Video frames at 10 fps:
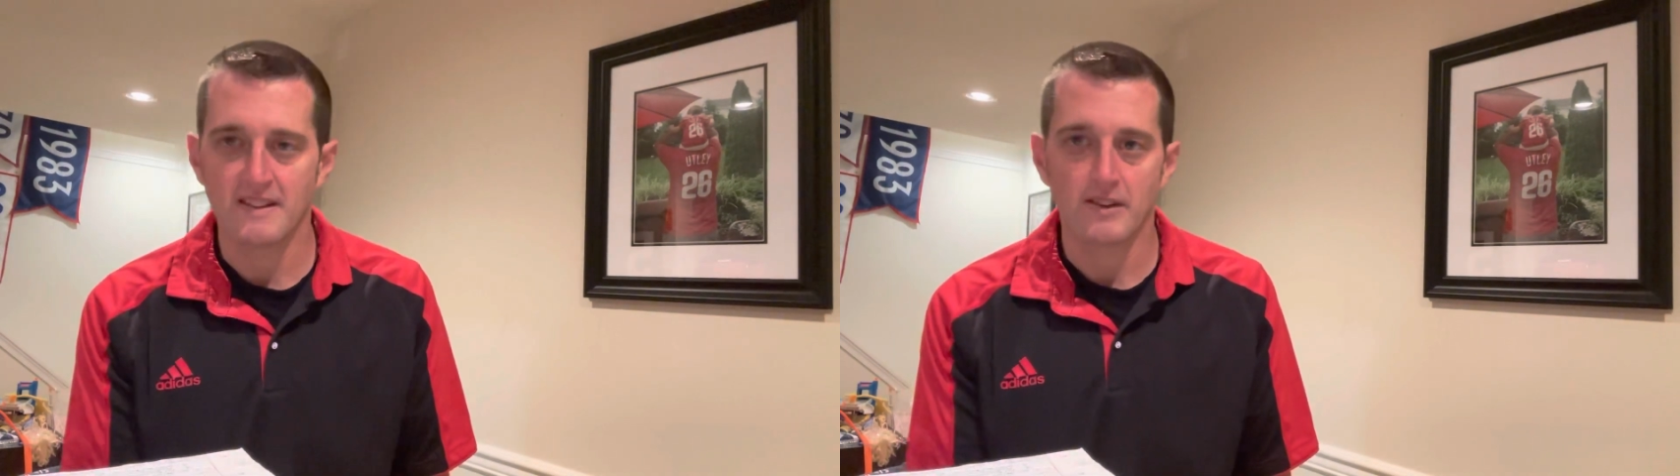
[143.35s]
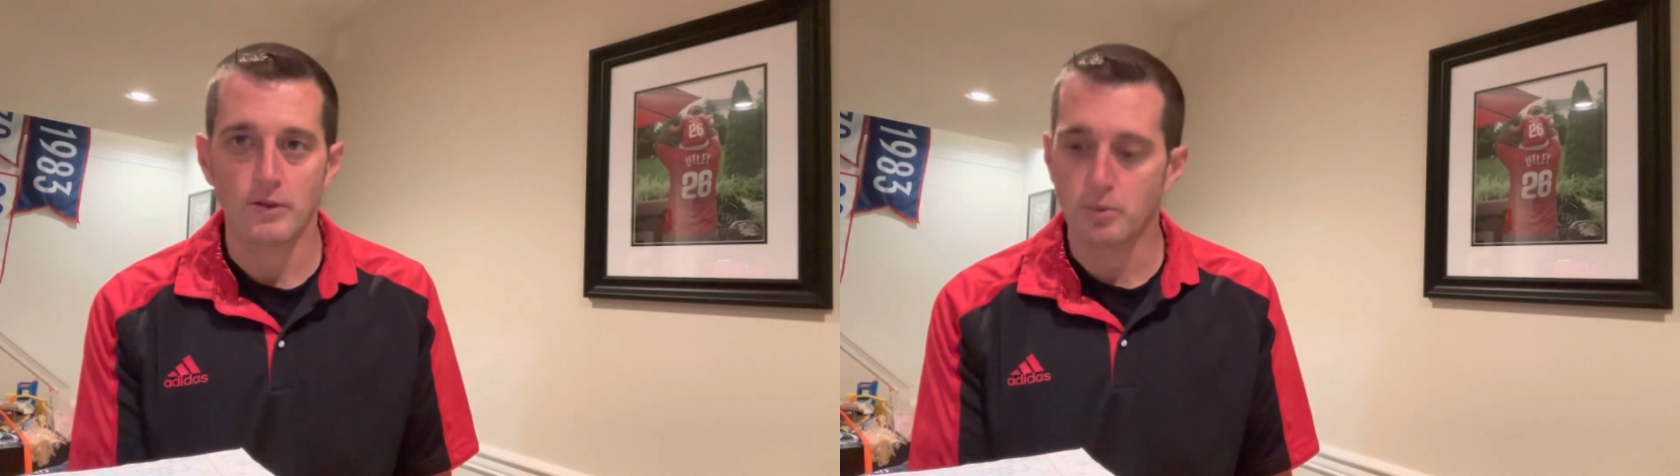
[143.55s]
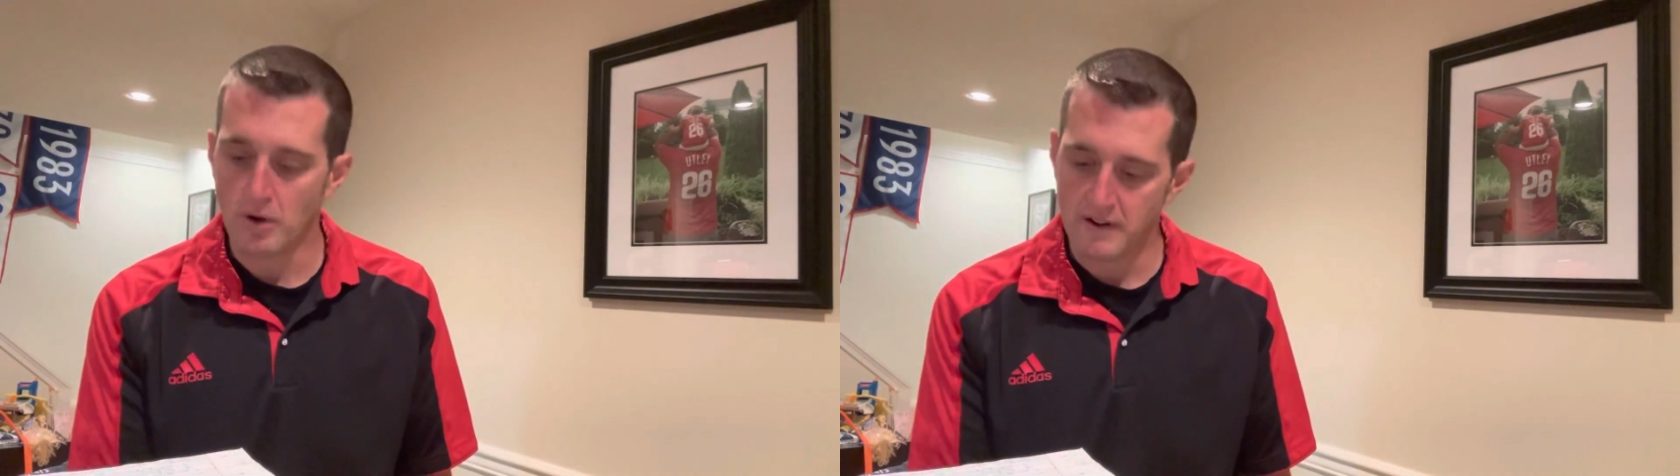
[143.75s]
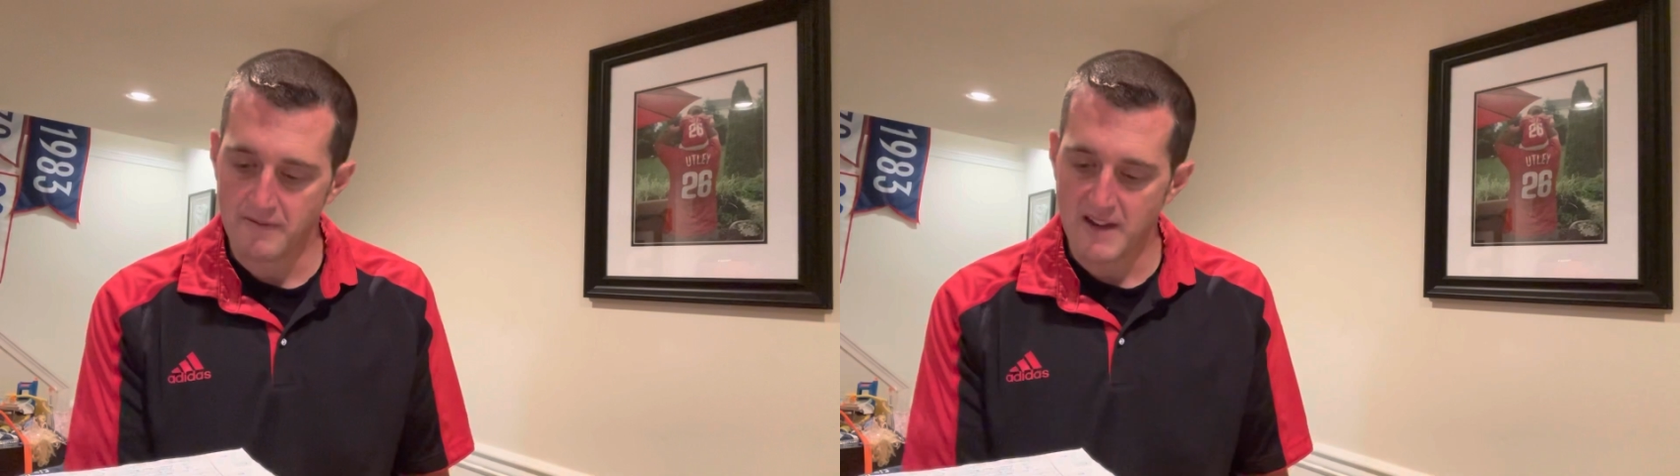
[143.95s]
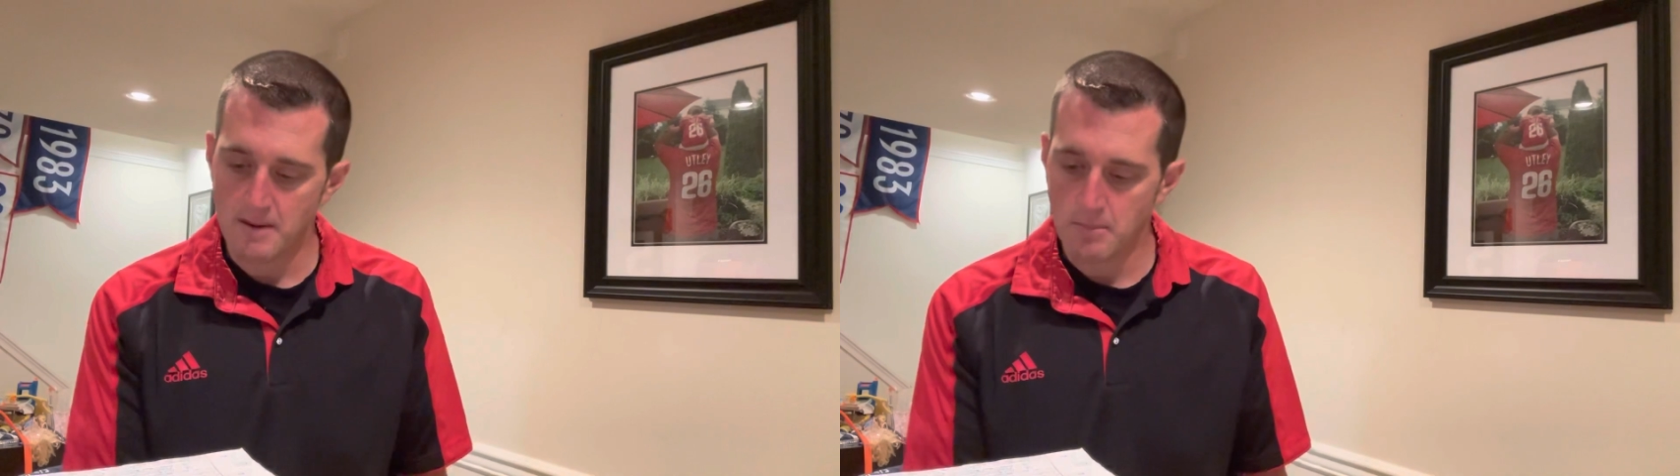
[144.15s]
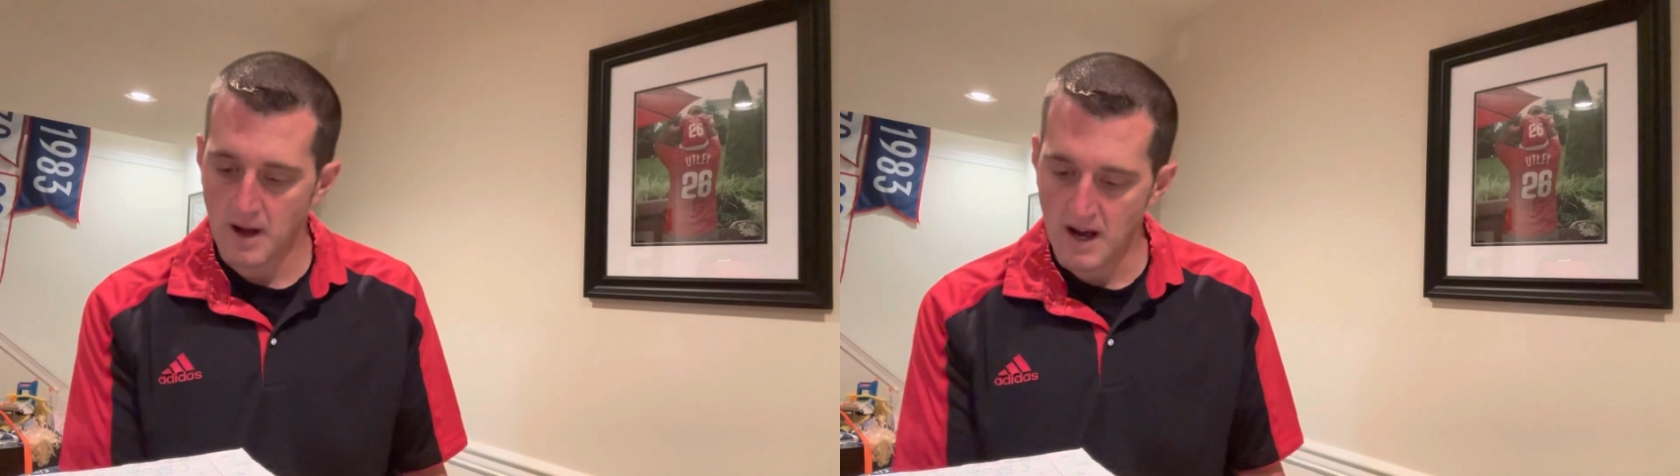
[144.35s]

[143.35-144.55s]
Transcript: and this is one of them.